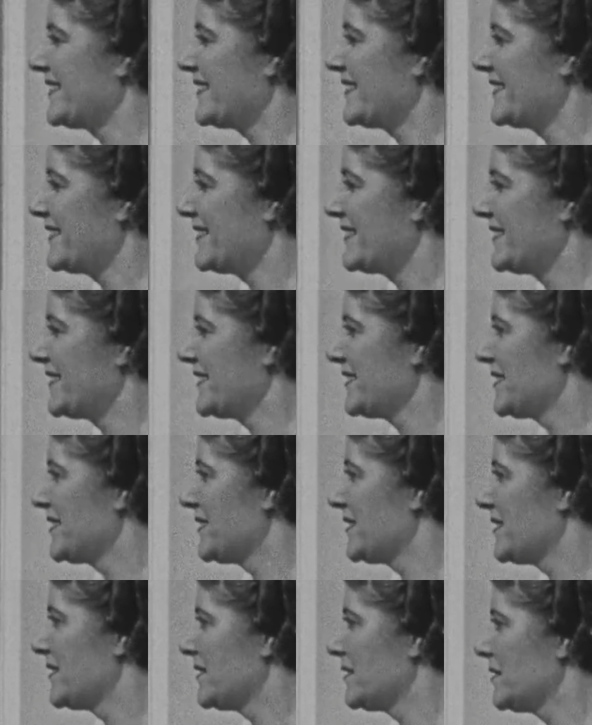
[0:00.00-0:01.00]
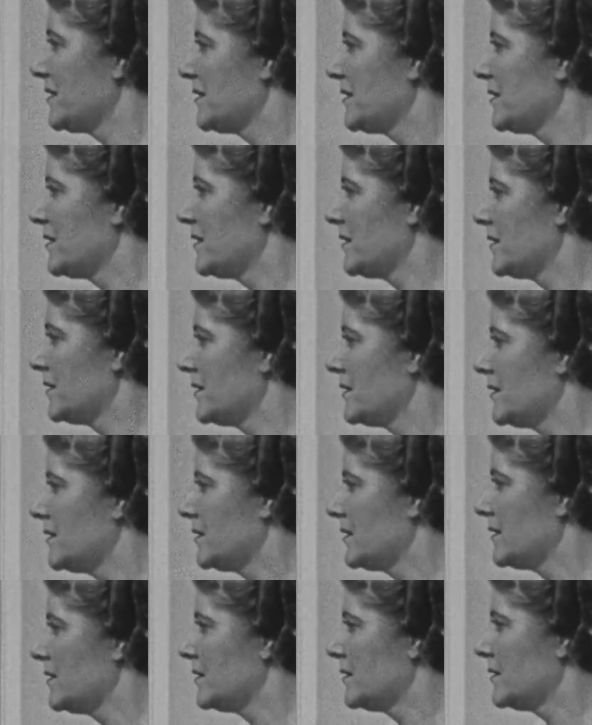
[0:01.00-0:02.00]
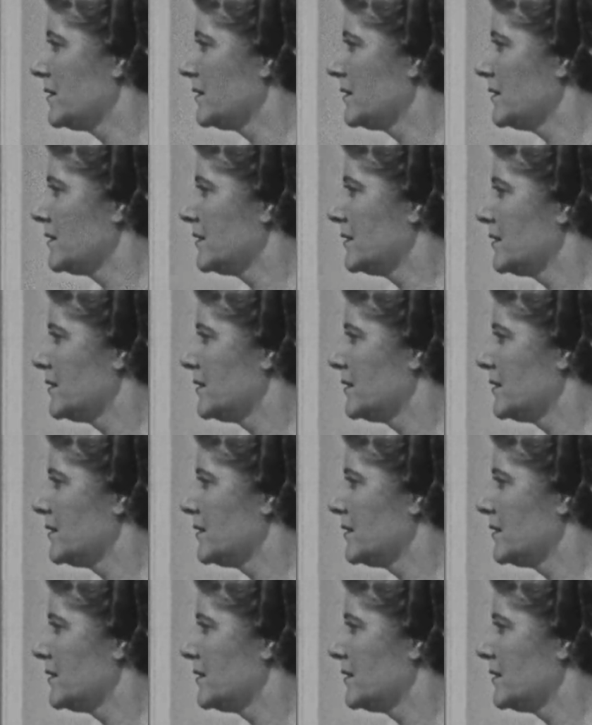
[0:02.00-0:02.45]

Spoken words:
(not speaking)